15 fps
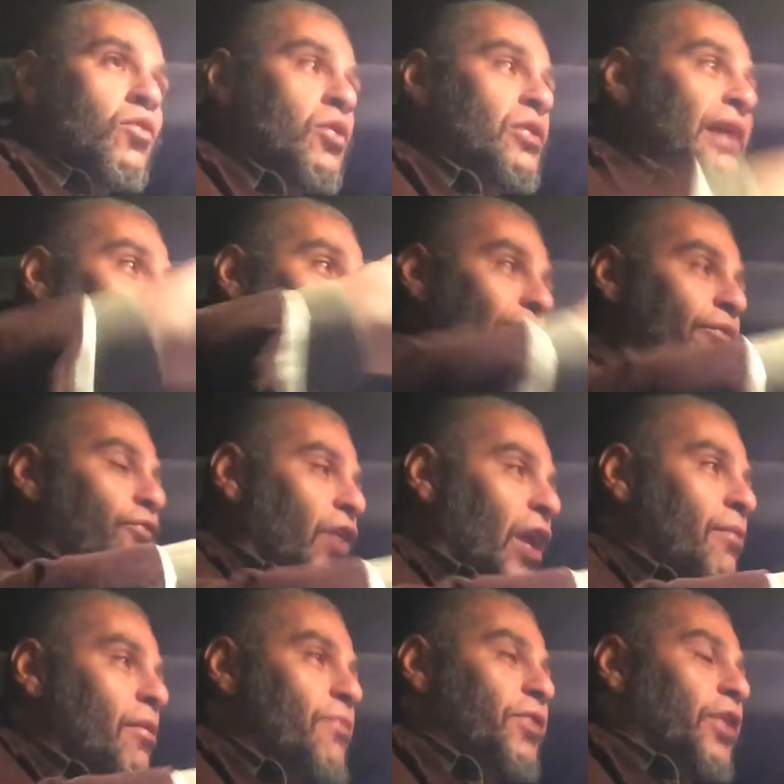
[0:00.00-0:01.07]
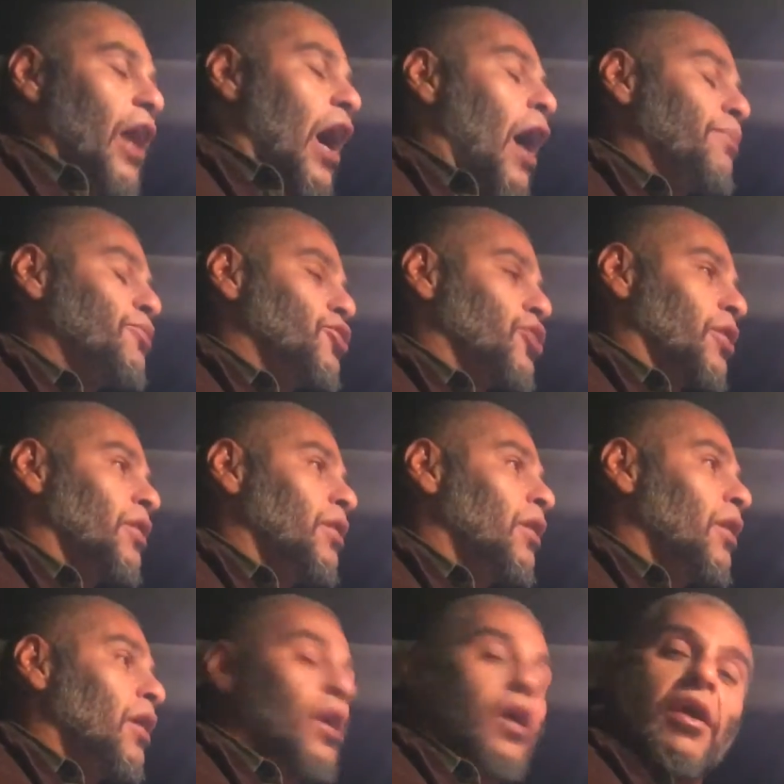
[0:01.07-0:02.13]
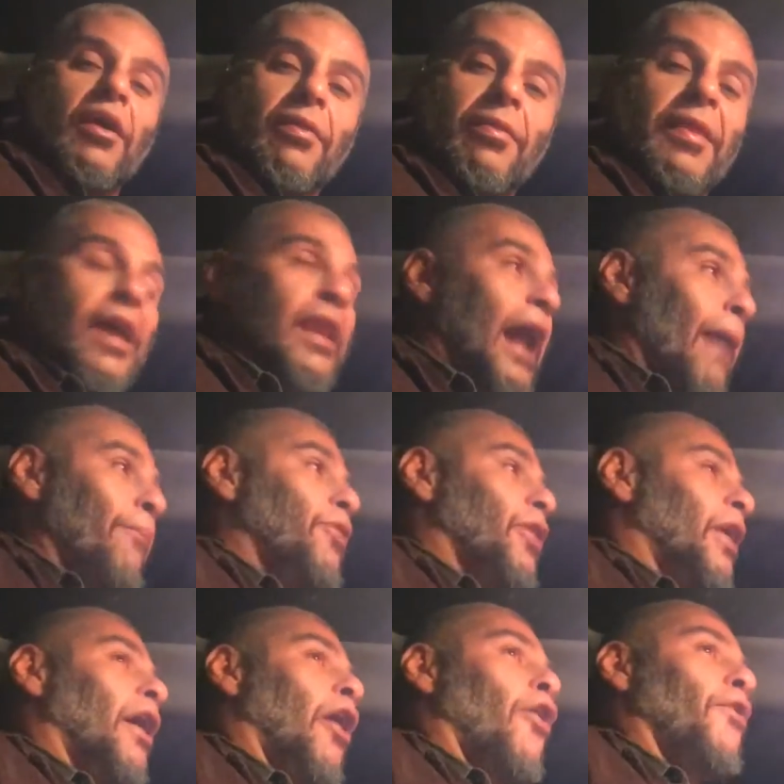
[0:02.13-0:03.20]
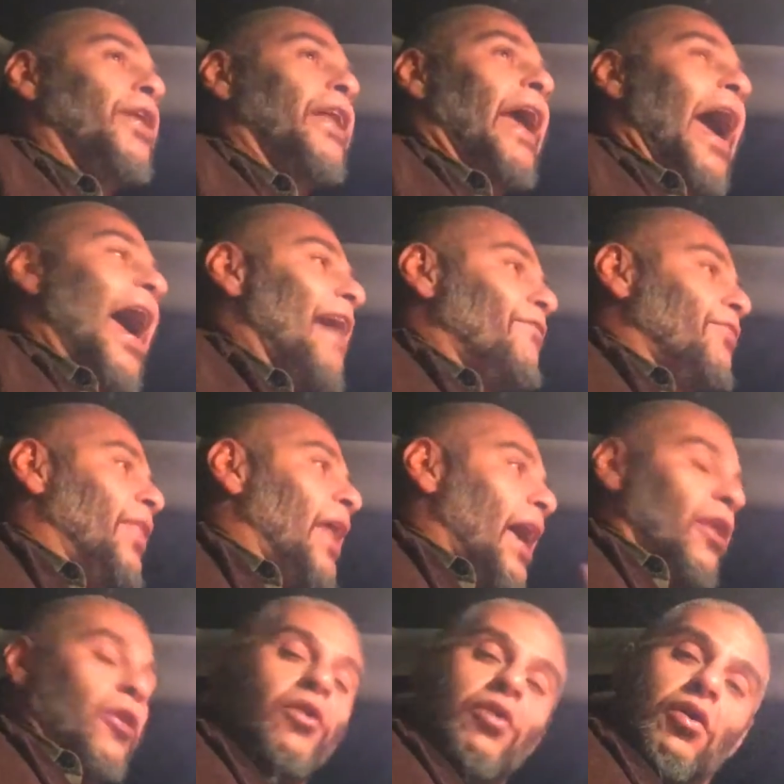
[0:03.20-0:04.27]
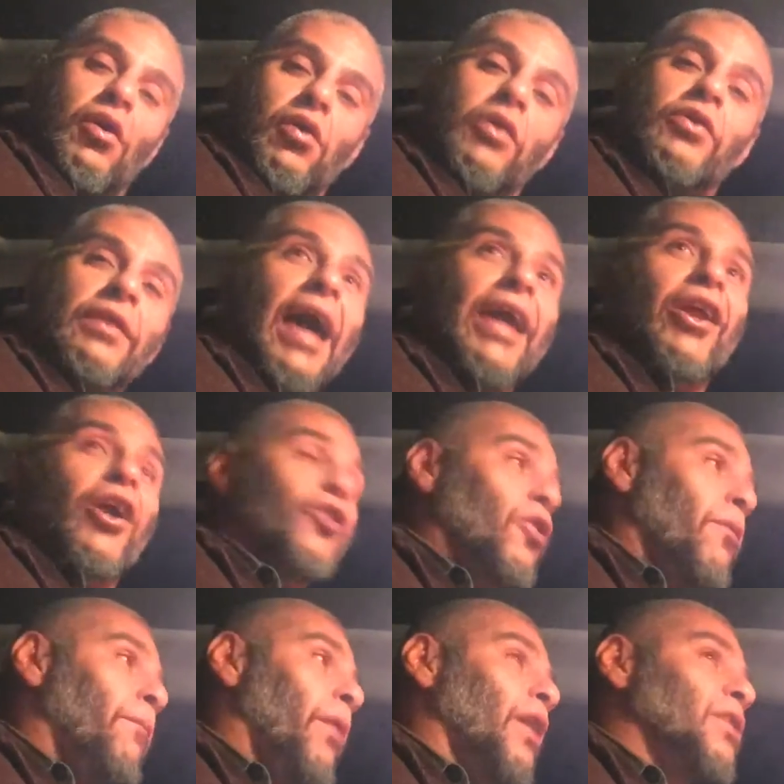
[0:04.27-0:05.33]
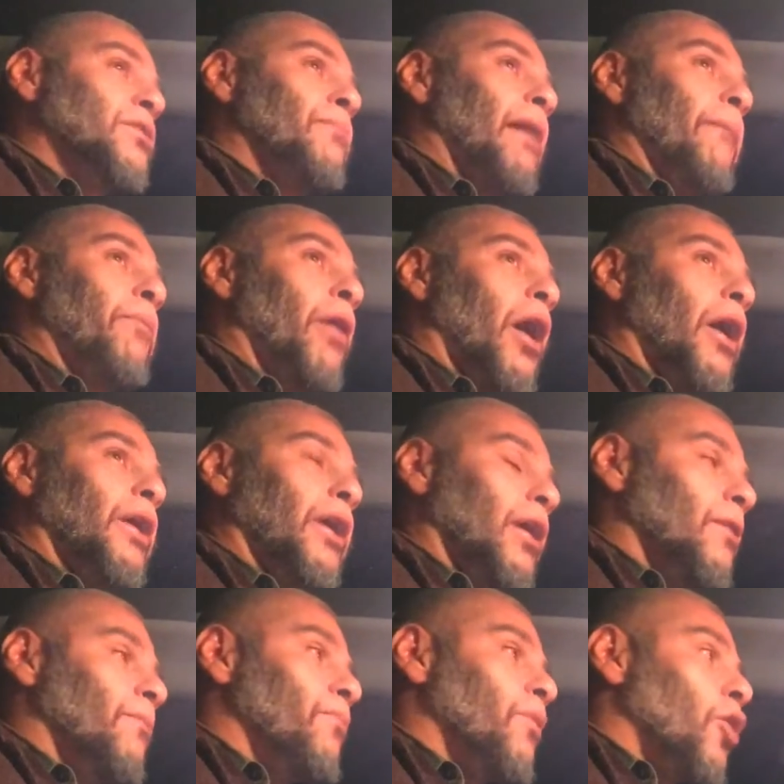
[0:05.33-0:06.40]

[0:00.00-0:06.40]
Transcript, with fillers: time frame of the option, then I'm gonna already have that 900 bucks in my pocket.